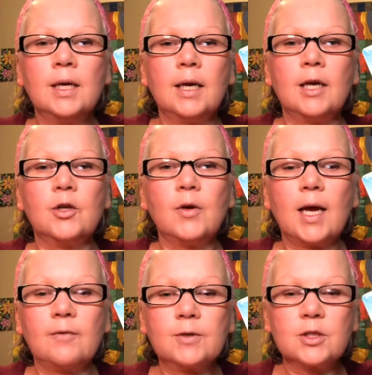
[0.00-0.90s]
and you
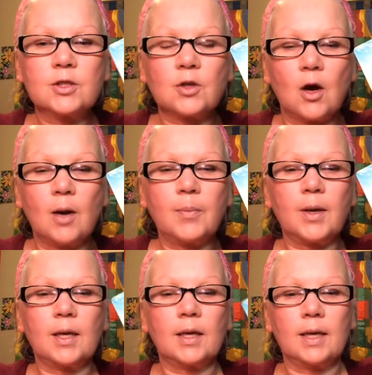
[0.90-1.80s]
have to stop
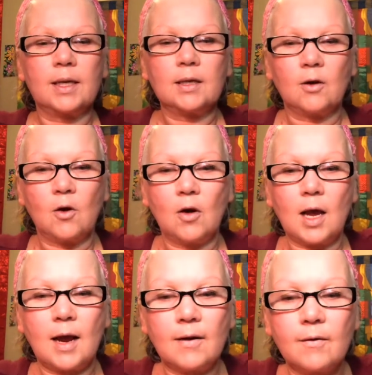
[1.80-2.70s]
and let
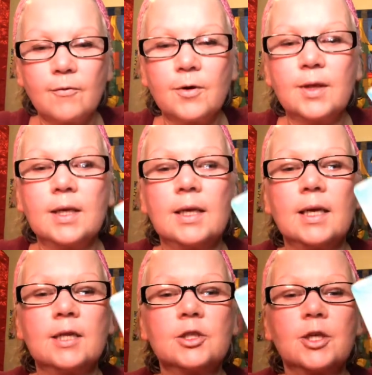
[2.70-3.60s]
everything
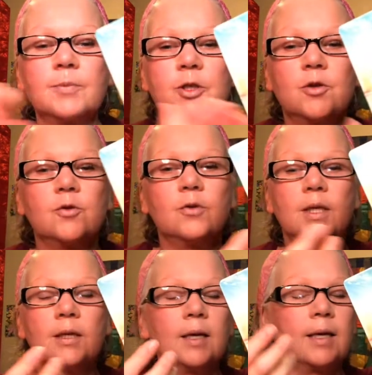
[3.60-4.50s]
catch up to you.
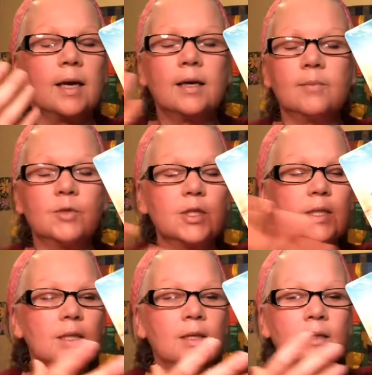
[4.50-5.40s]
And again, I'm just
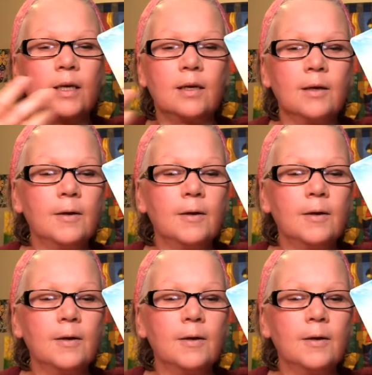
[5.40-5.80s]
seeing like